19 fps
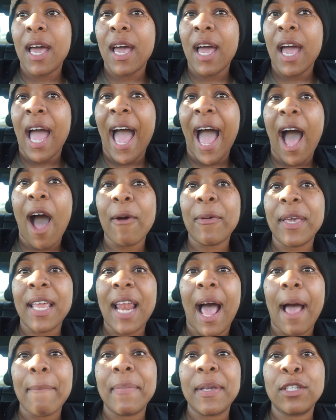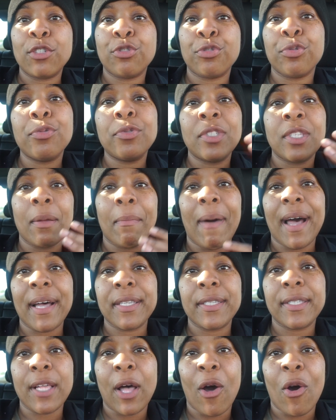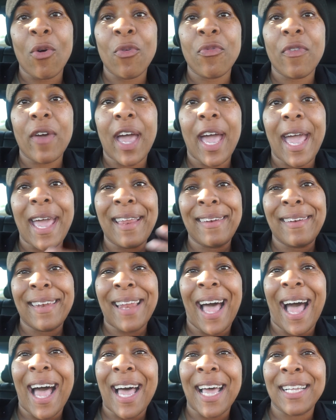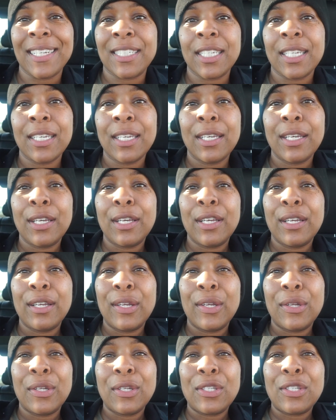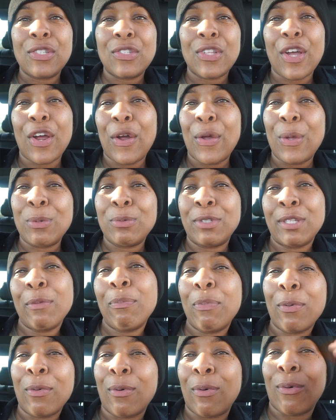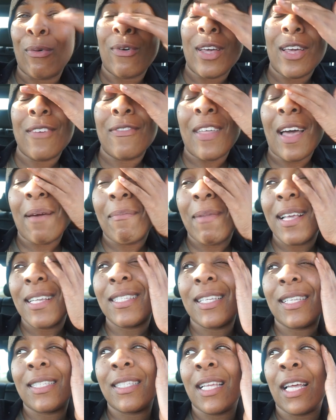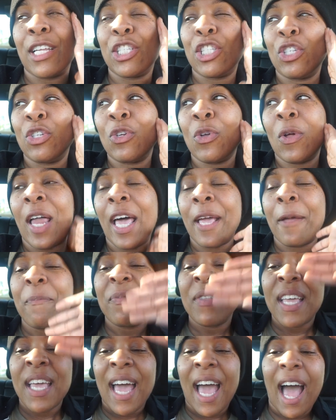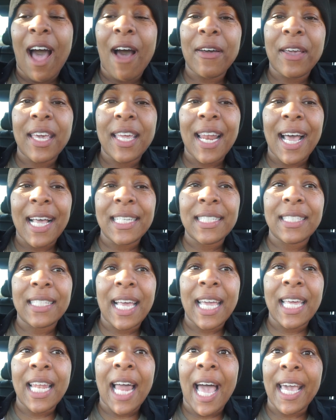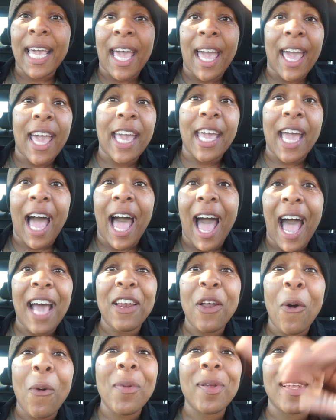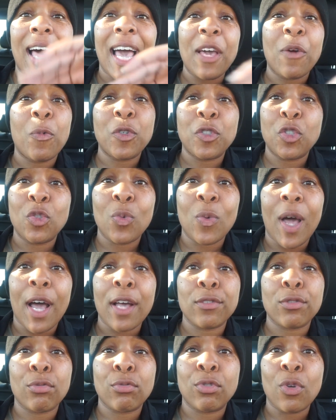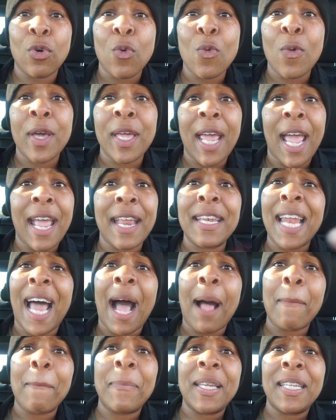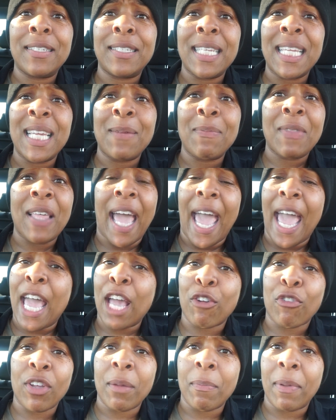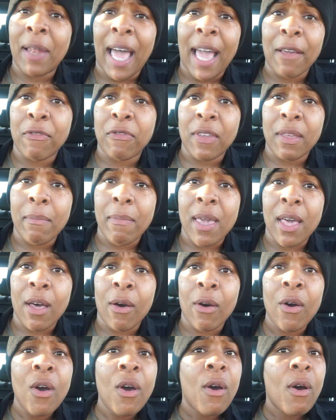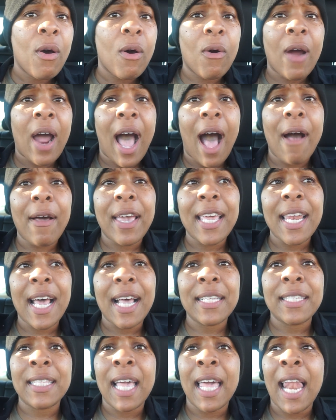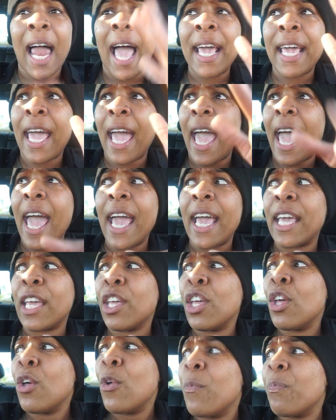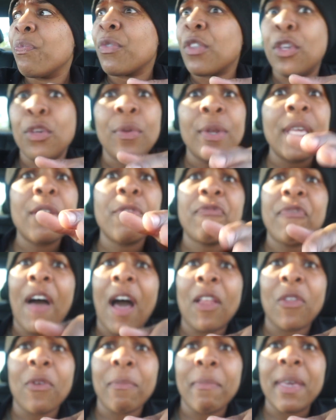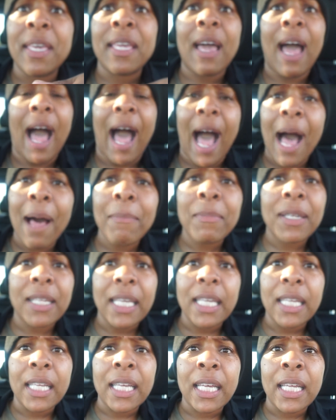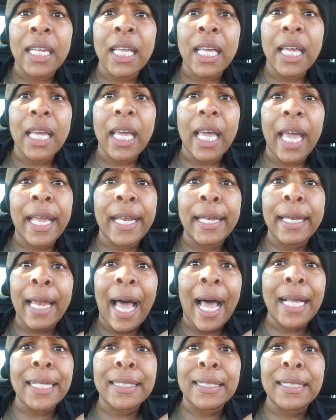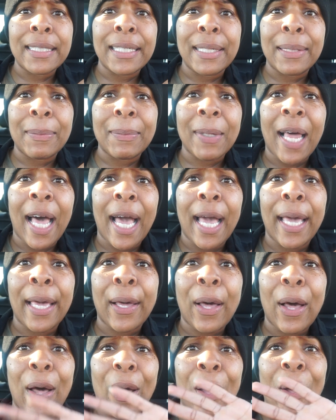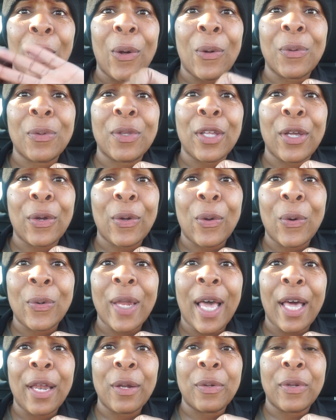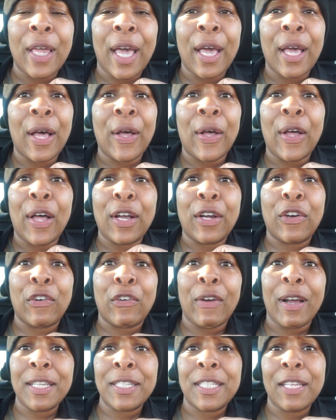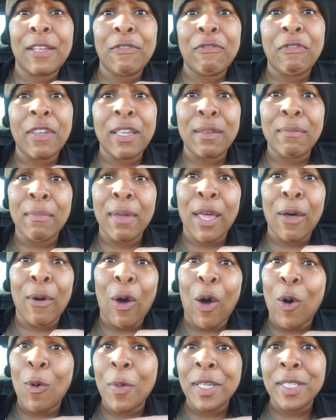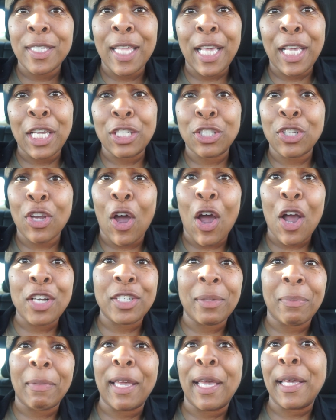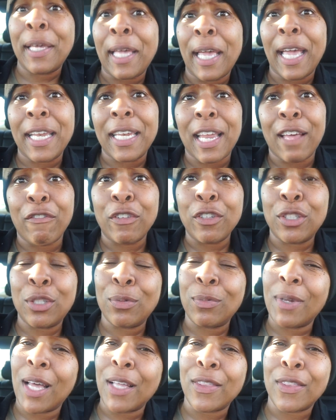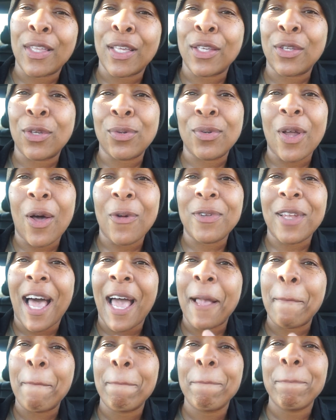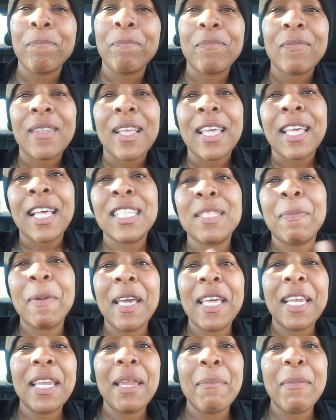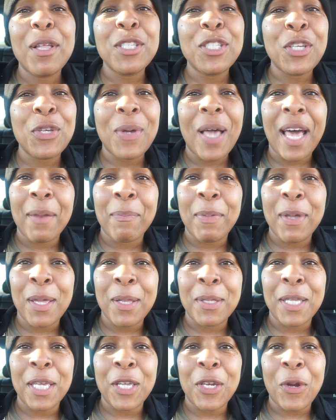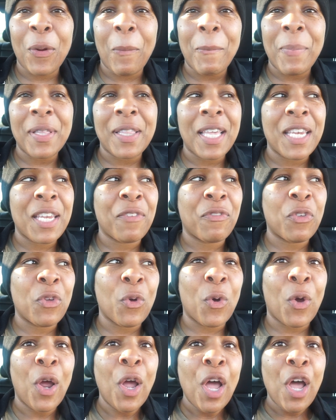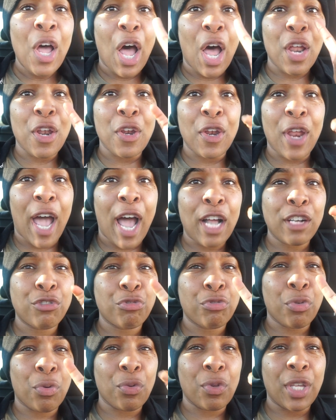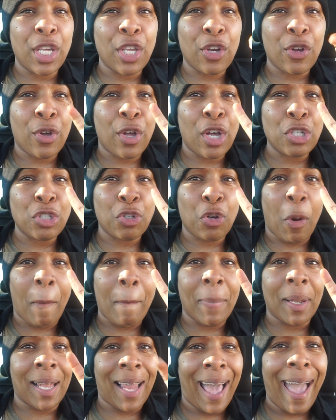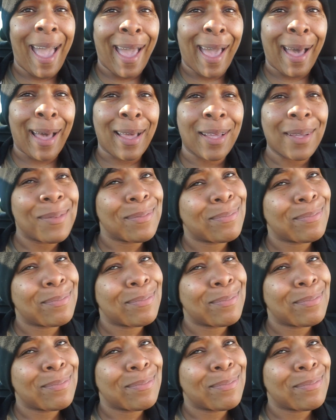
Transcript: how can I be true to myself and not stereotypical, if that makes sense. Like, how can I say like, hey, I don't like what you guys are doing and not be deemed the angry black female? Or how can I say like, hey, you need to follow me, I'm leading, and not seem like, oh, there go that aggressive female always taking charge, a man can't never do nothing, like, because being in the military, you got to be a leader. But then if you're a natural leader because you're black,